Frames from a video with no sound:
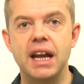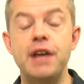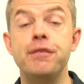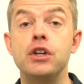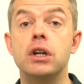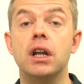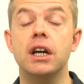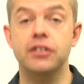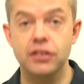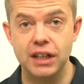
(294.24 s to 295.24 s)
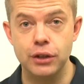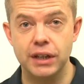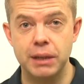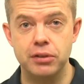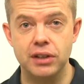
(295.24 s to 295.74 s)
If you'd like to take your
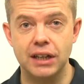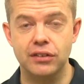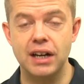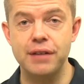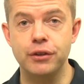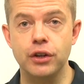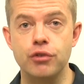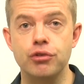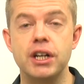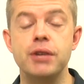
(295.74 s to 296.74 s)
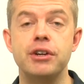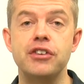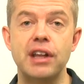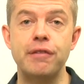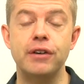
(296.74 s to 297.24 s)
game to the next level and really
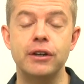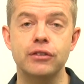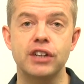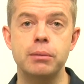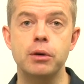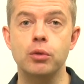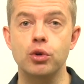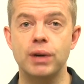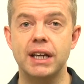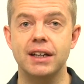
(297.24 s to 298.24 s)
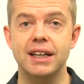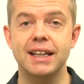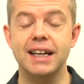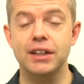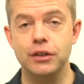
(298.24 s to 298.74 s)
reach that final table more regularly
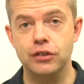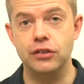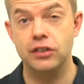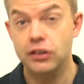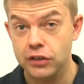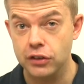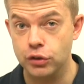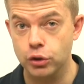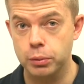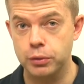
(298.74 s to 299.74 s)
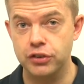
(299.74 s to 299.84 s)
and get those consistent tournament